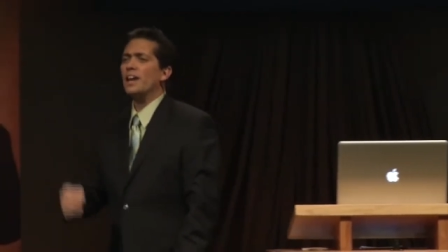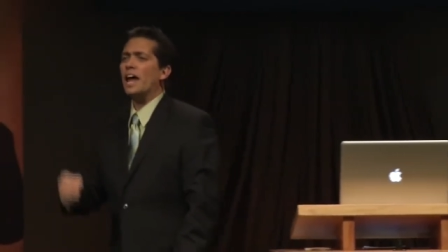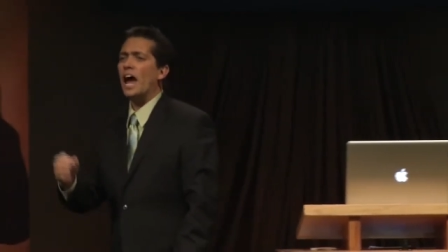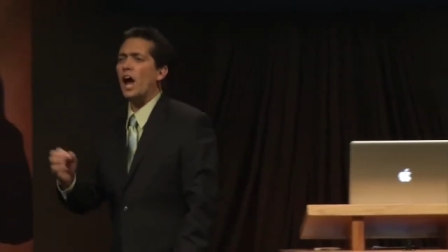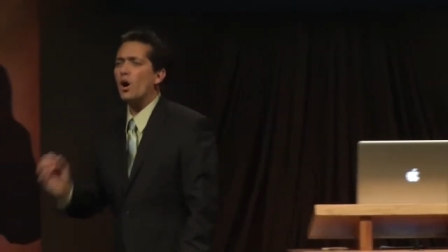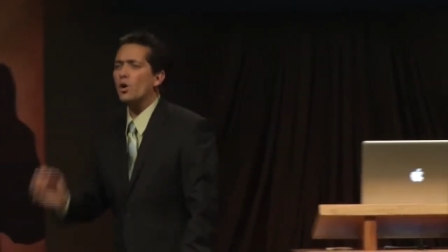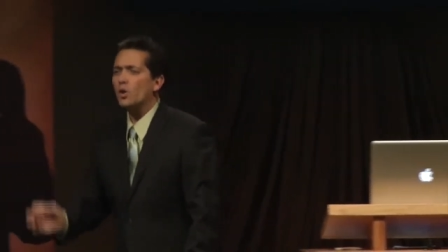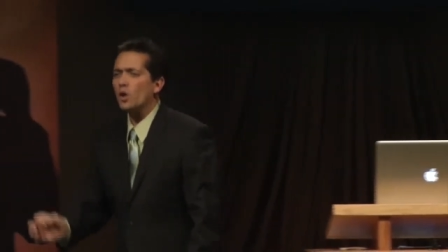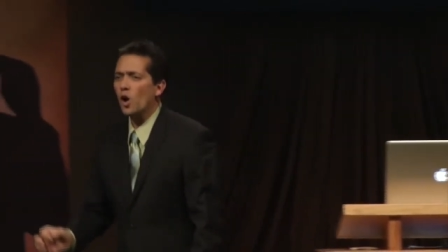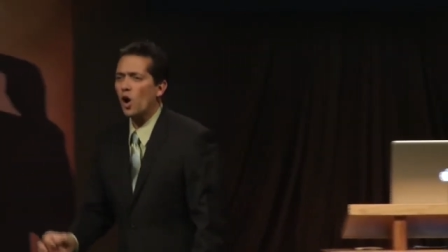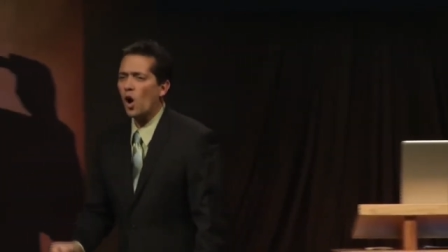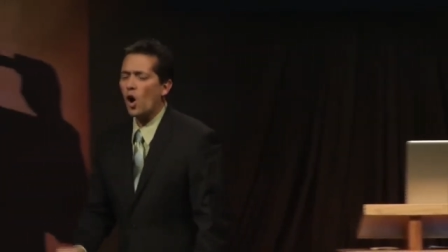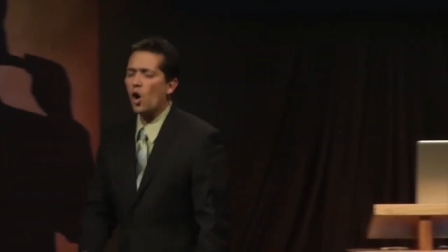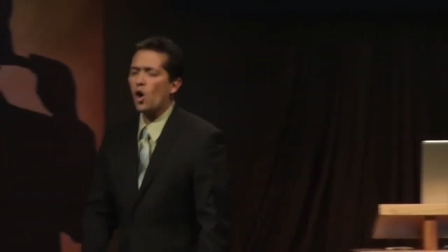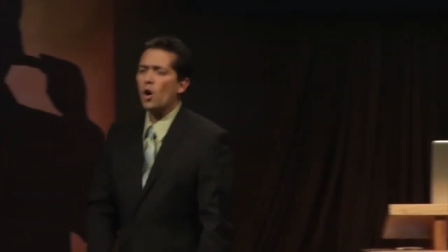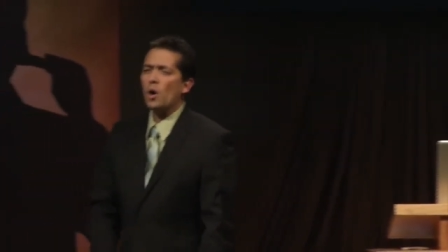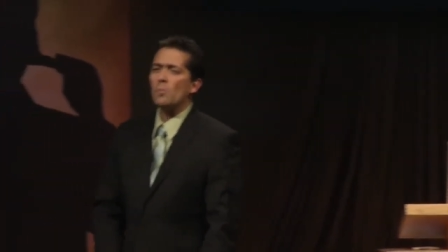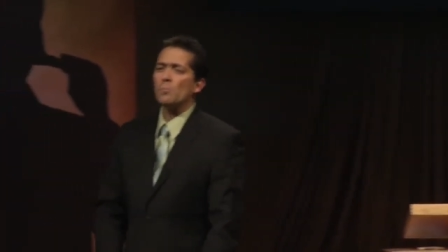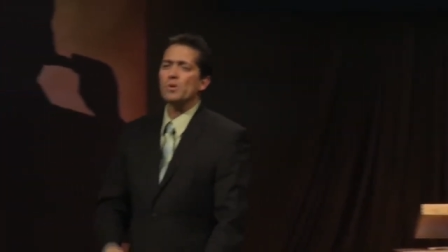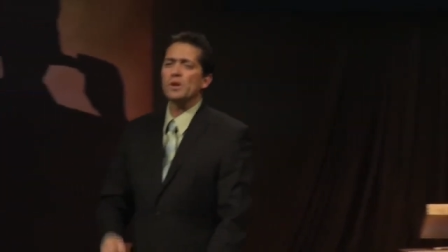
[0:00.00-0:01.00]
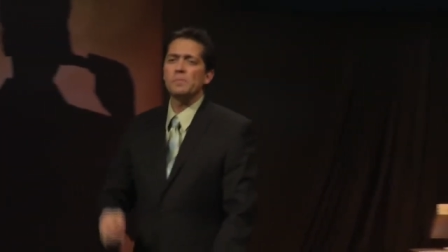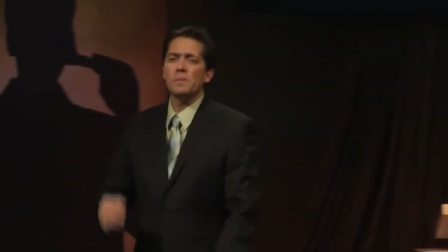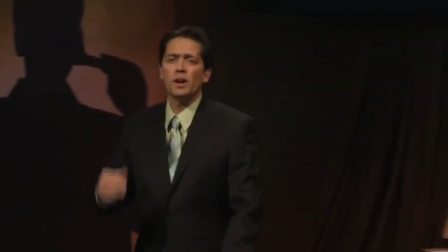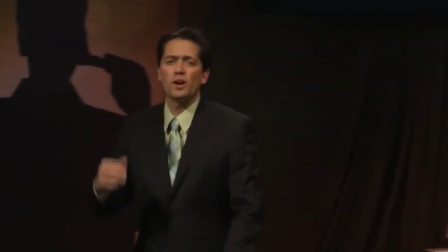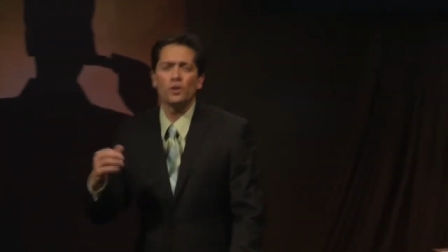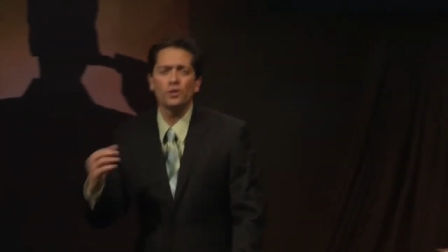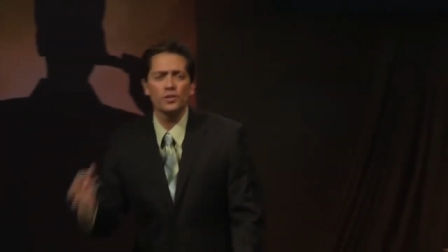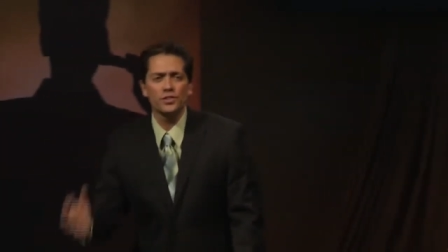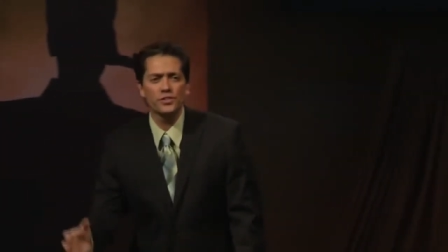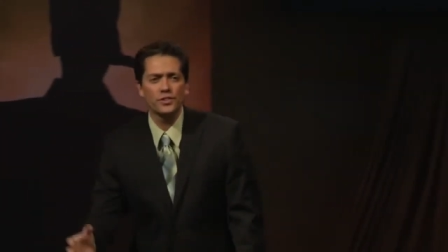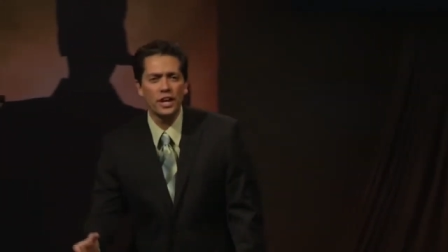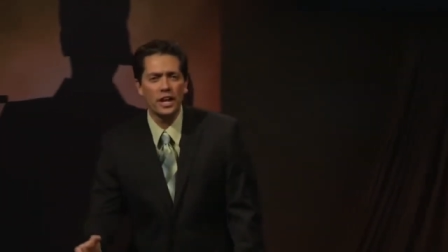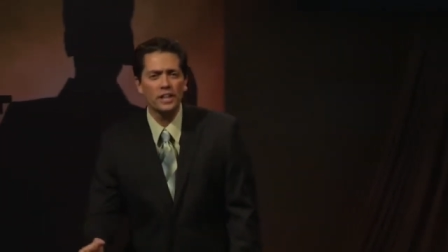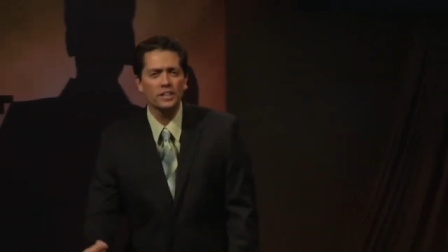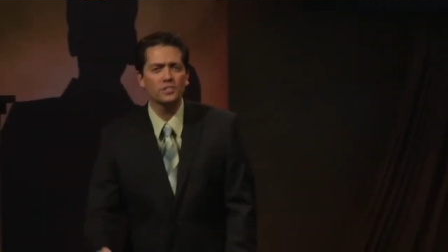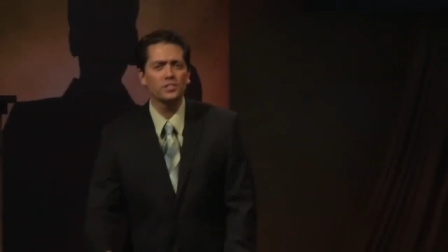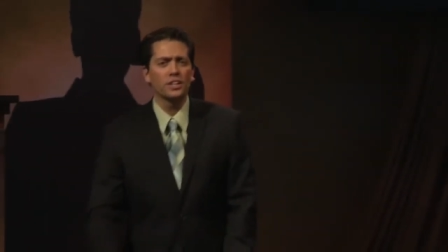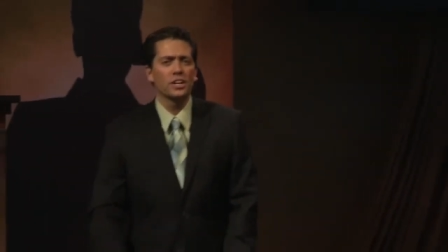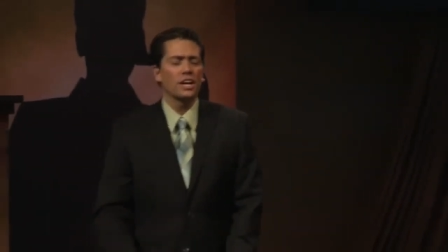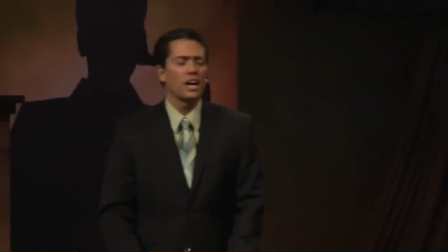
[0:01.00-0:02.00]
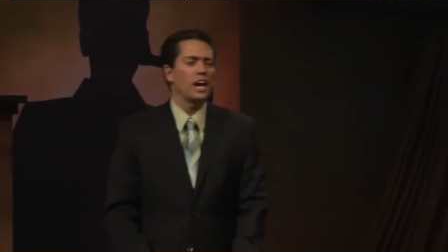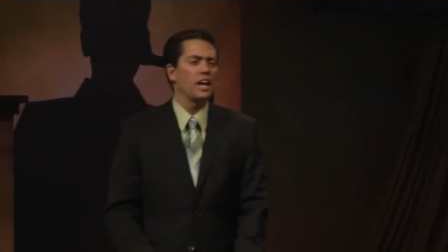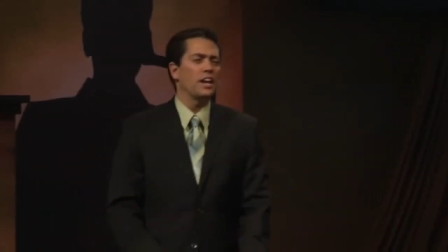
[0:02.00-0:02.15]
and alcohol, premarital sex,